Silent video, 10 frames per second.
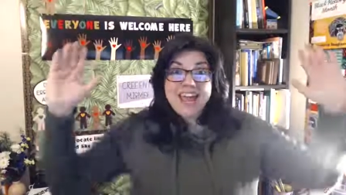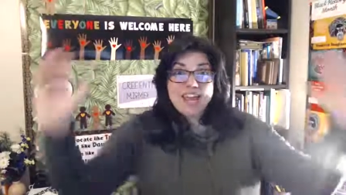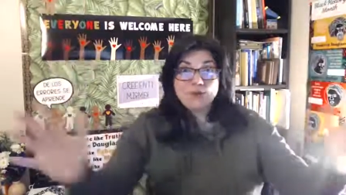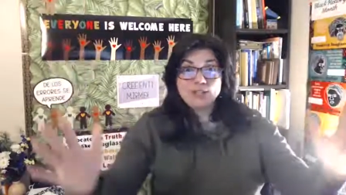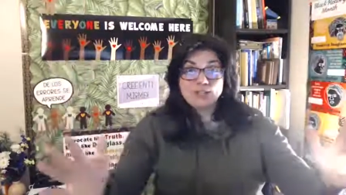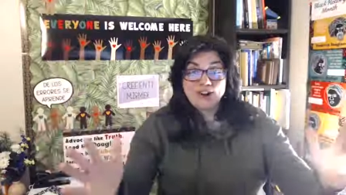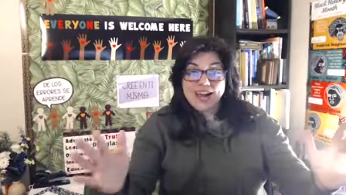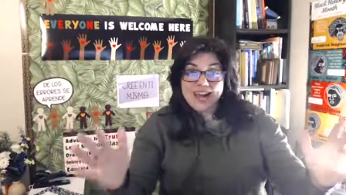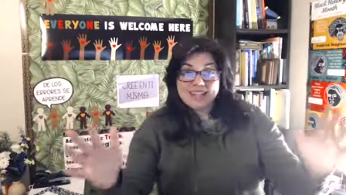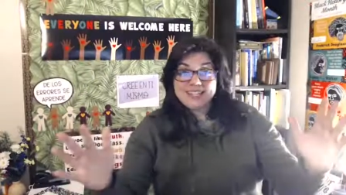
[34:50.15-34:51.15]
It was
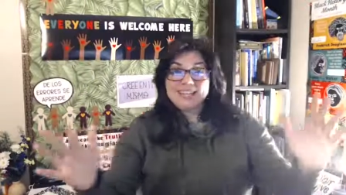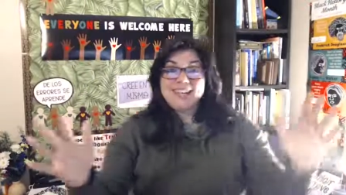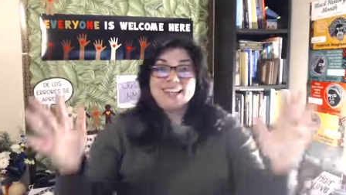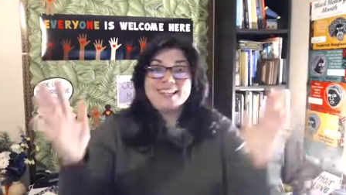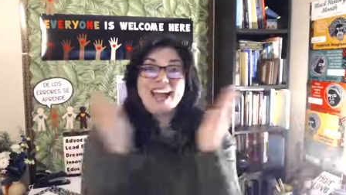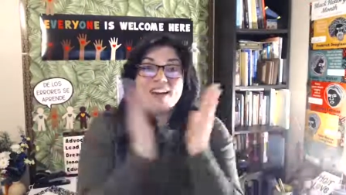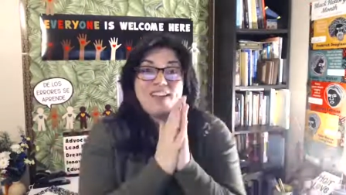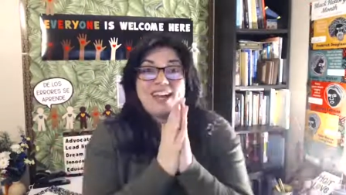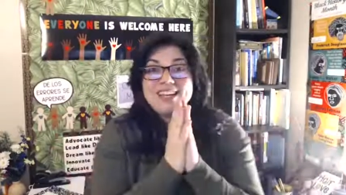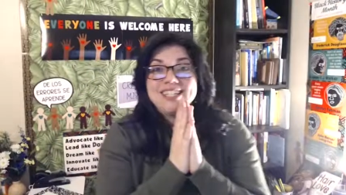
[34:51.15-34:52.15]
great to
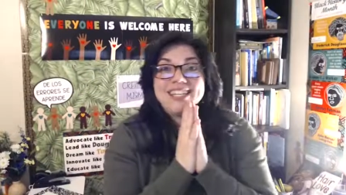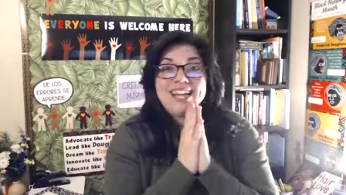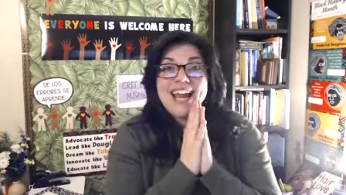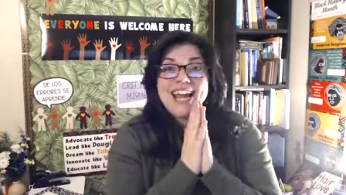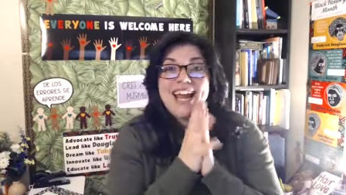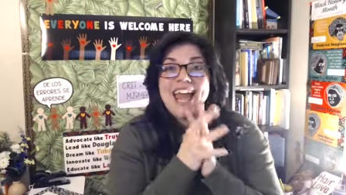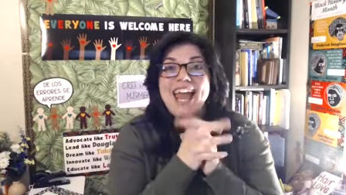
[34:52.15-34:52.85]
have done this tonight,